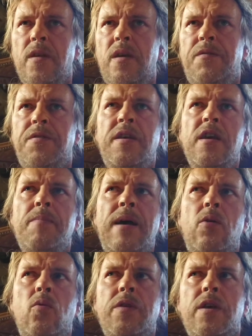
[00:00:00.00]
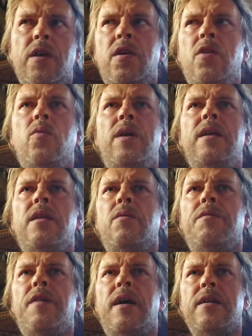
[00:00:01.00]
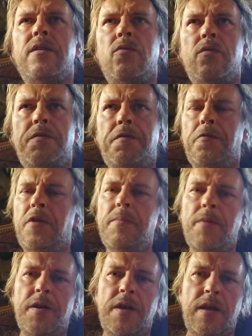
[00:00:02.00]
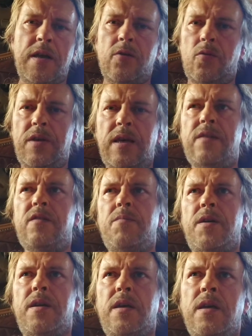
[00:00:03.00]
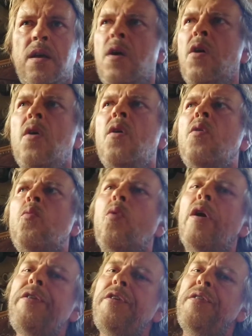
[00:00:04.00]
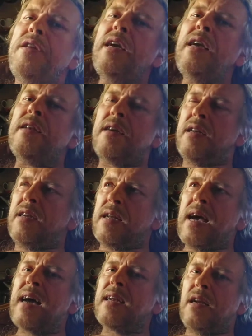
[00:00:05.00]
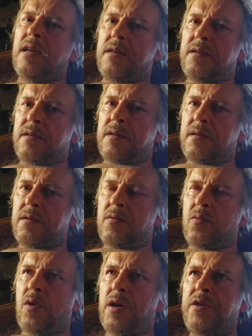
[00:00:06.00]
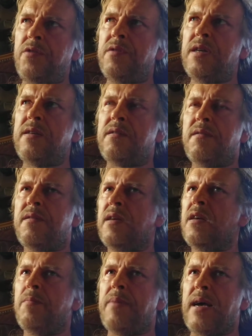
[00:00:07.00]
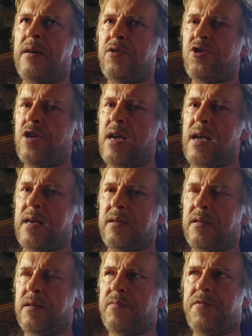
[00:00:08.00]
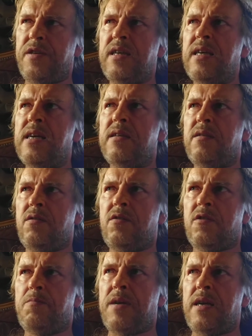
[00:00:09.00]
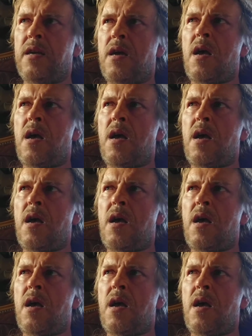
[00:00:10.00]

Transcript: If you think about all the QE that we've had and all the free money and all the easy money, why do you need an analyst? Why do you need to think about shares? For years it's just been